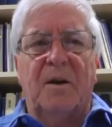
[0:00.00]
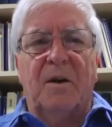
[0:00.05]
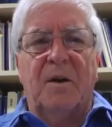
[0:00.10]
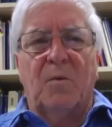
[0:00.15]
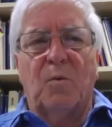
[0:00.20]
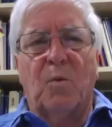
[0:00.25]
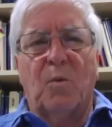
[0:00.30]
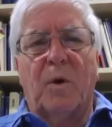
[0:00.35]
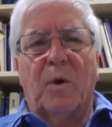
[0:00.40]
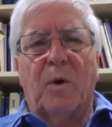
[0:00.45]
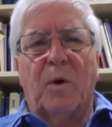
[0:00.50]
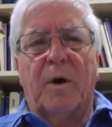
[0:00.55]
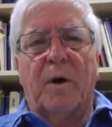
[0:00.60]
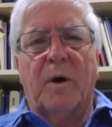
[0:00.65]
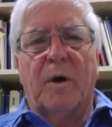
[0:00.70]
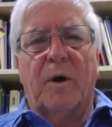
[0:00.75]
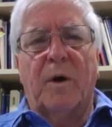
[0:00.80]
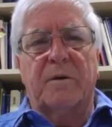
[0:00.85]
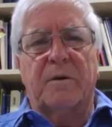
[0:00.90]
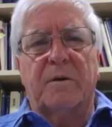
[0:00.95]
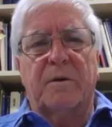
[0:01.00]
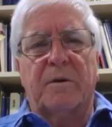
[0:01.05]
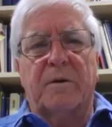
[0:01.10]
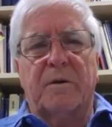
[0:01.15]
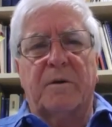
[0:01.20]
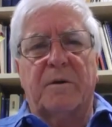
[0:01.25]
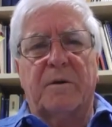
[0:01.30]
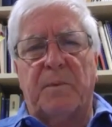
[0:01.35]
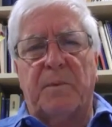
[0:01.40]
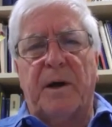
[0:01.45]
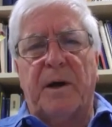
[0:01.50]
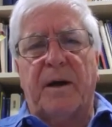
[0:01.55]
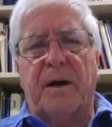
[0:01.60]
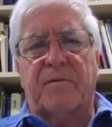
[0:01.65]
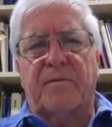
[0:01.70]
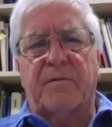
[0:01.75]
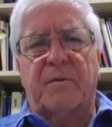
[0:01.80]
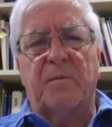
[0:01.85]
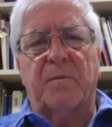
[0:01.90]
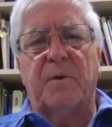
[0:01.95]
one or two steps back
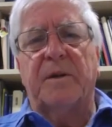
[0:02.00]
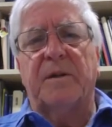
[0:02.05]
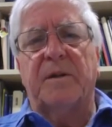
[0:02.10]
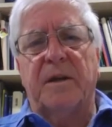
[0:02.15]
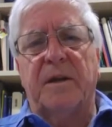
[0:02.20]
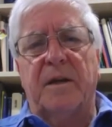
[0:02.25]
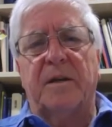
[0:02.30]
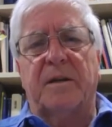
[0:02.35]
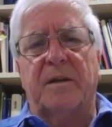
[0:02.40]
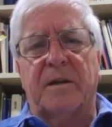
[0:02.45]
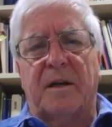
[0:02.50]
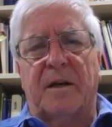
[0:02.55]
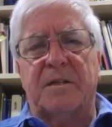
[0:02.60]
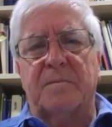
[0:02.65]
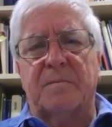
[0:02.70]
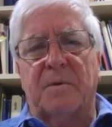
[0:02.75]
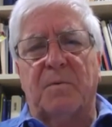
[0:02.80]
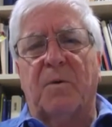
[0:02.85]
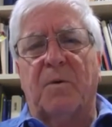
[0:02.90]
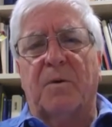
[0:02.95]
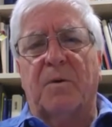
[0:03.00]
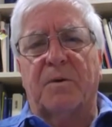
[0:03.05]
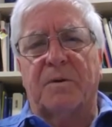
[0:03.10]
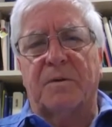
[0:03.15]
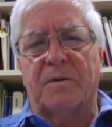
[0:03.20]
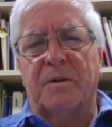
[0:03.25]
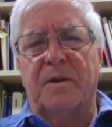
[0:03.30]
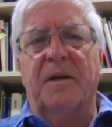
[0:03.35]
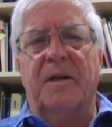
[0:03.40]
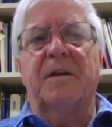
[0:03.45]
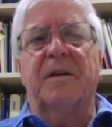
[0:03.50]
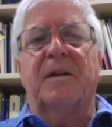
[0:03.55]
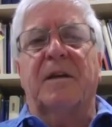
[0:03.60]
from where the end customer wanted. The end